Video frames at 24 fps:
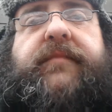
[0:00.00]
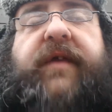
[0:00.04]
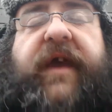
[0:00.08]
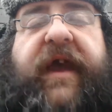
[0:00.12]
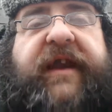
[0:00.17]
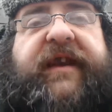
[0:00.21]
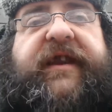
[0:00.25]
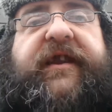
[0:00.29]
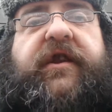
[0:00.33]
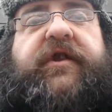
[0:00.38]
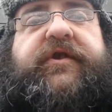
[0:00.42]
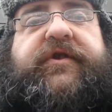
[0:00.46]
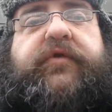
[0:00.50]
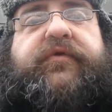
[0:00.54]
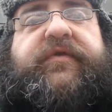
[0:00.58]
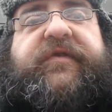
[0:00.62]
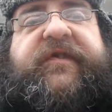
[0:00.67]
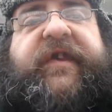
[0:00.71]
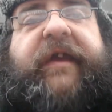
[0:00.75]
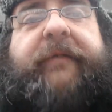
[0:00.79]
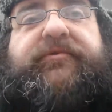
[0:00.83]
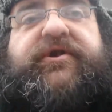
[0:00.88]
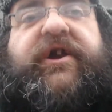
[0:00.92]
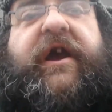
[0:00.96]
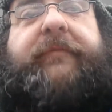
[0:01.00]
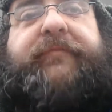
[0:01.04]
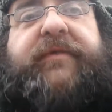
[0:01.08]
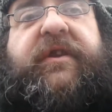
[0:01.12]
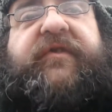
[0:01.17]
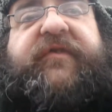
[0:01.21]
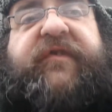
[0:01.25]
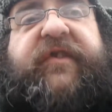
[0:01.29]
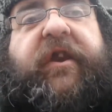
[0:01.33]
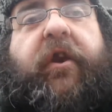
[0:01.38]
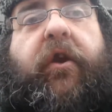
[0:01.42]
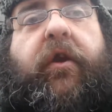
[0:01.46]
And it'll do the same job.
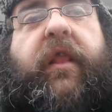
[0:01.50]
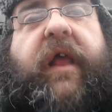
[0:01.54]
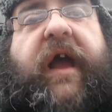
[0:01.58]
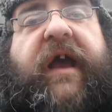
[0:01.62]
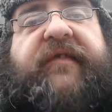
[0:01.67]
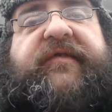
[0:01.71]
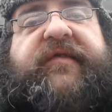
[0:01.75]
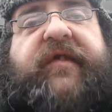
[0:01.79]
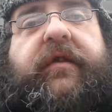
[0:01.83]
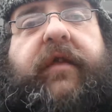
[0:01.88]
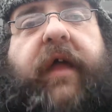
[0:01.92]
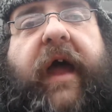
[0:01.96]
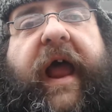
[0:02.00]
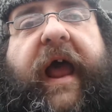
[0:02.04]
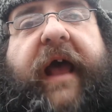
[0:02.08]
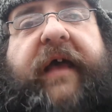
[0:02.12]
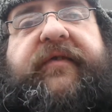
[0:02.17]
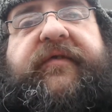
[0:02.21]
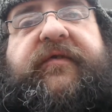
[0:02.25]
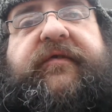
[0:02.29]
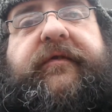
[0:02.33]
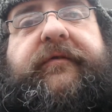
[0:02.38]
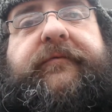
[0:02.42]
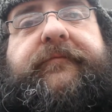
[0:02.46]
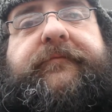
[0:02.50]
It'll sterilize the glass.